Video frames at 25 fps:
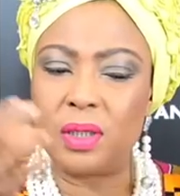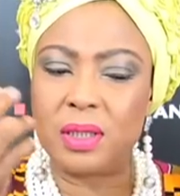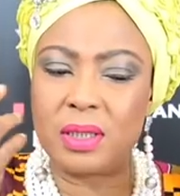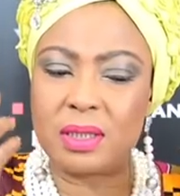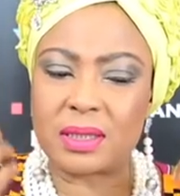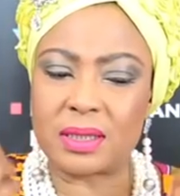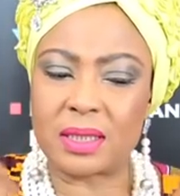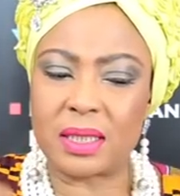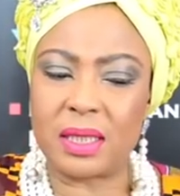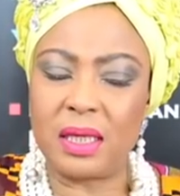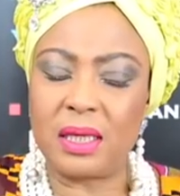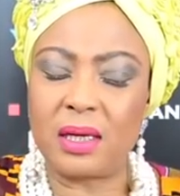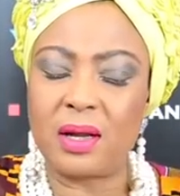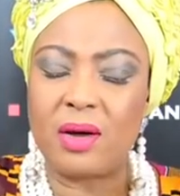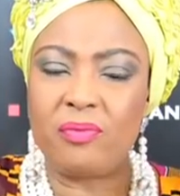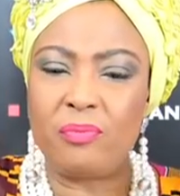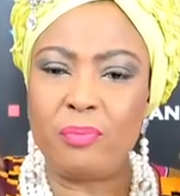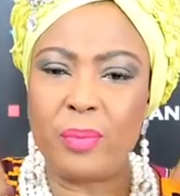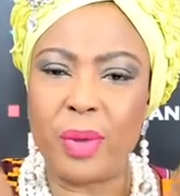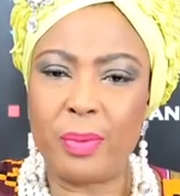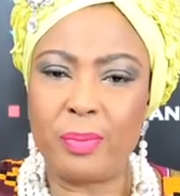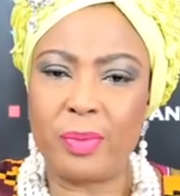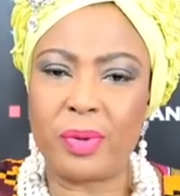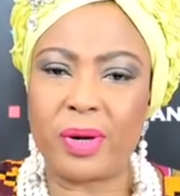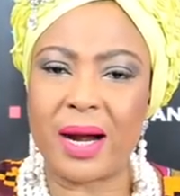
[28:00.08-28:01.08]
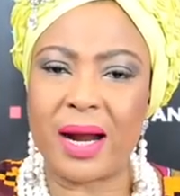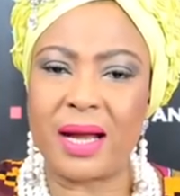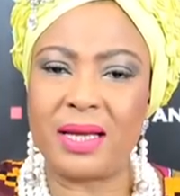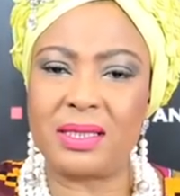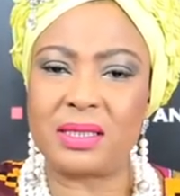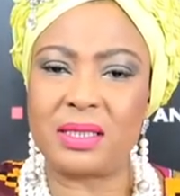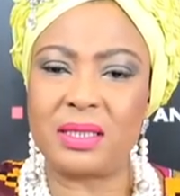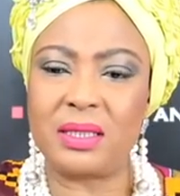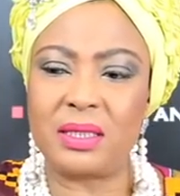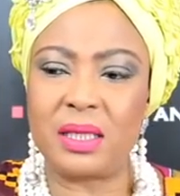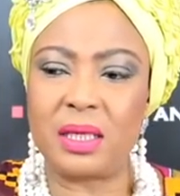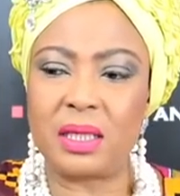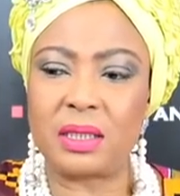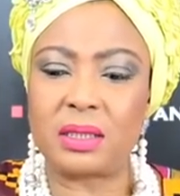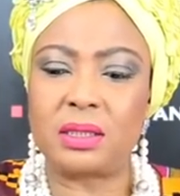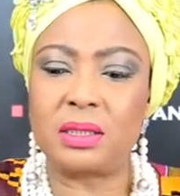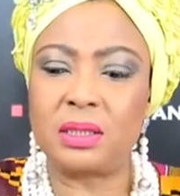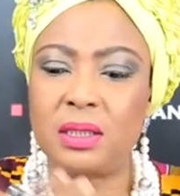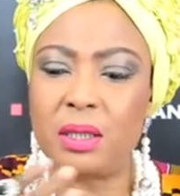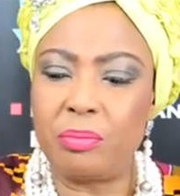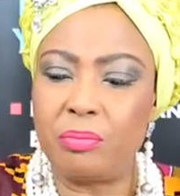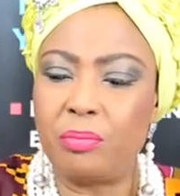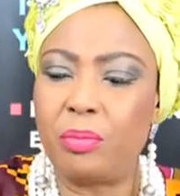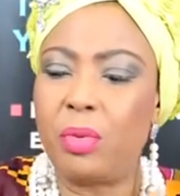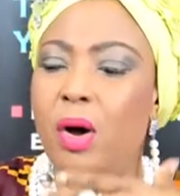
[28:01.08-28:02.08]
the skill of memorizing things.
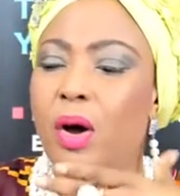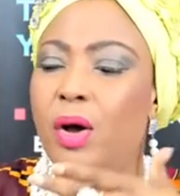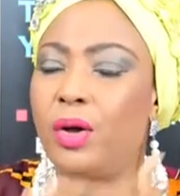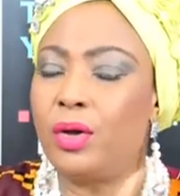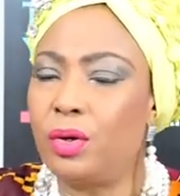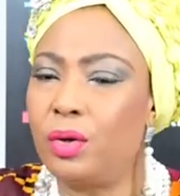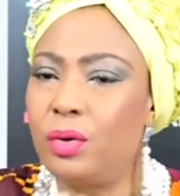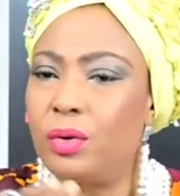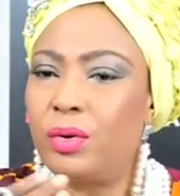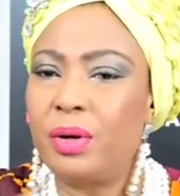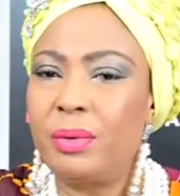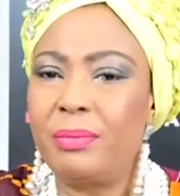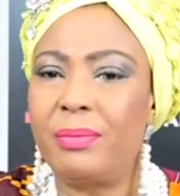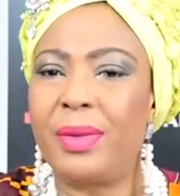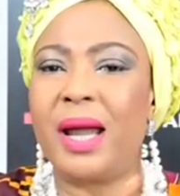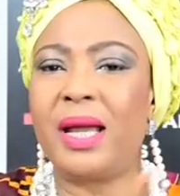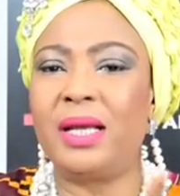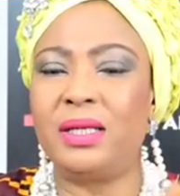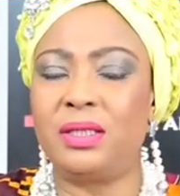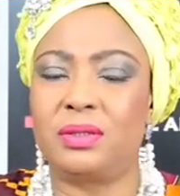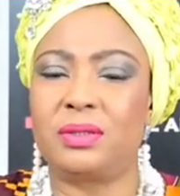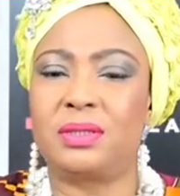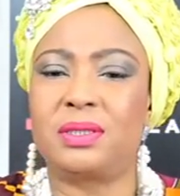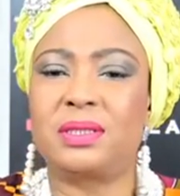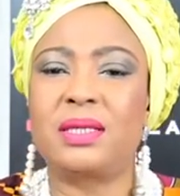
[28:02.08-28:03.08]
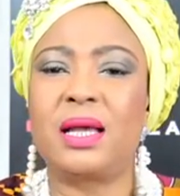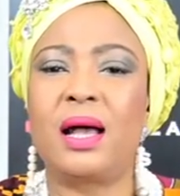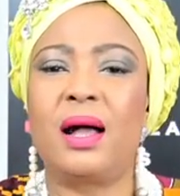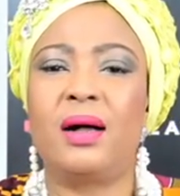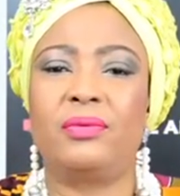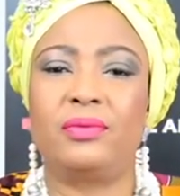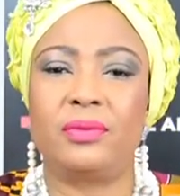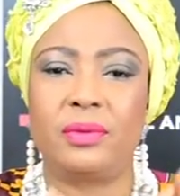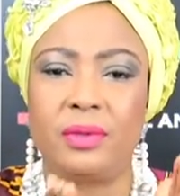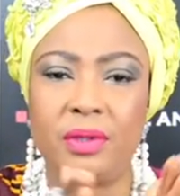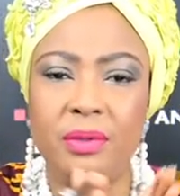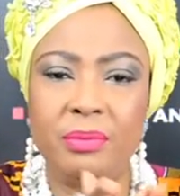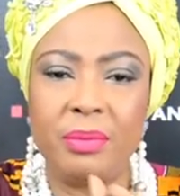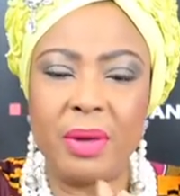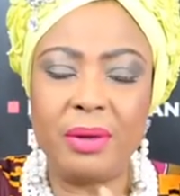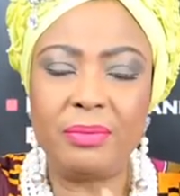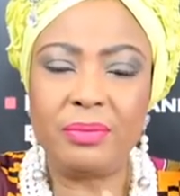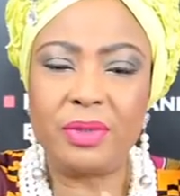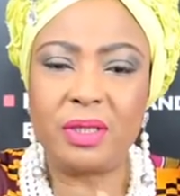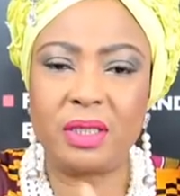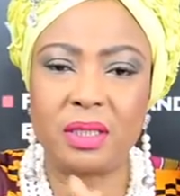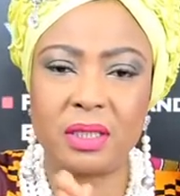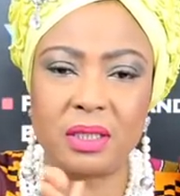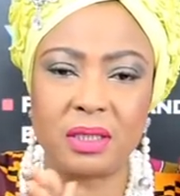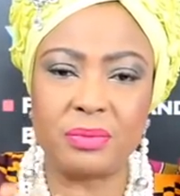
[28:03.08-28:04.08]
The more you remind yourself,
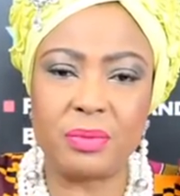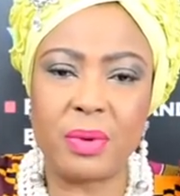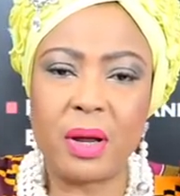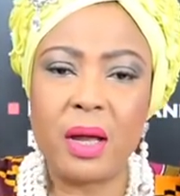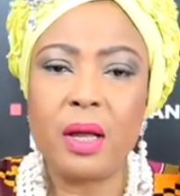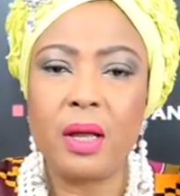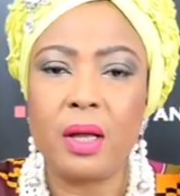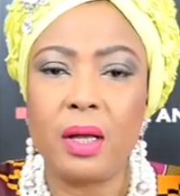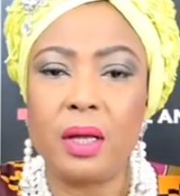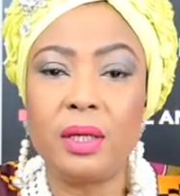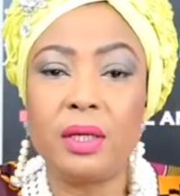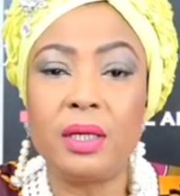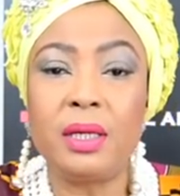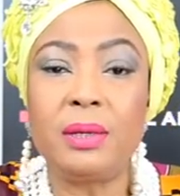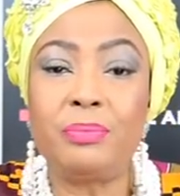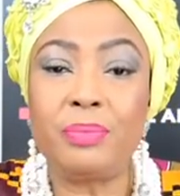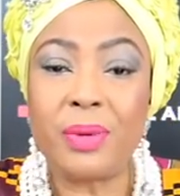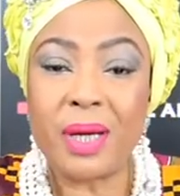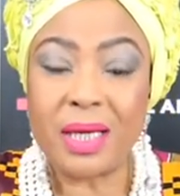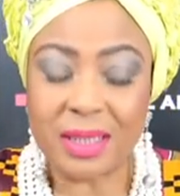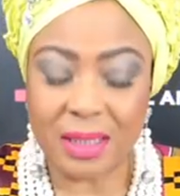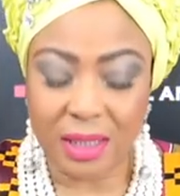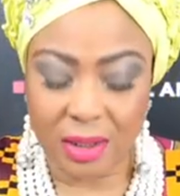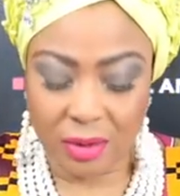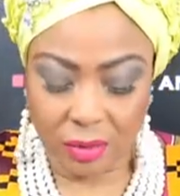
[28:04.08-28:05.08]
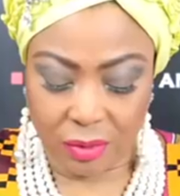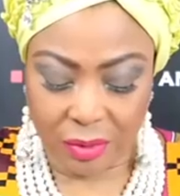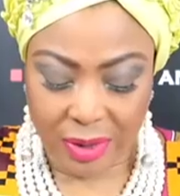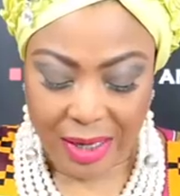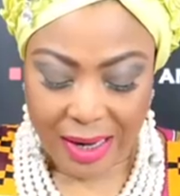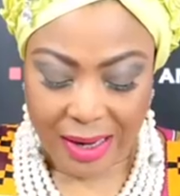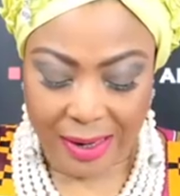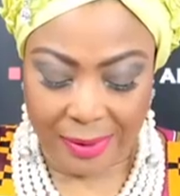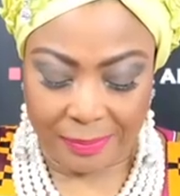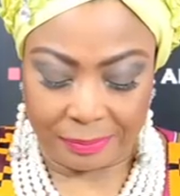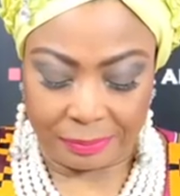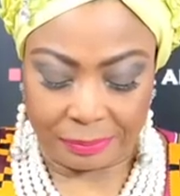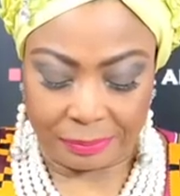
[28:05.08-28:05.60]
remember this, remember, the better you get.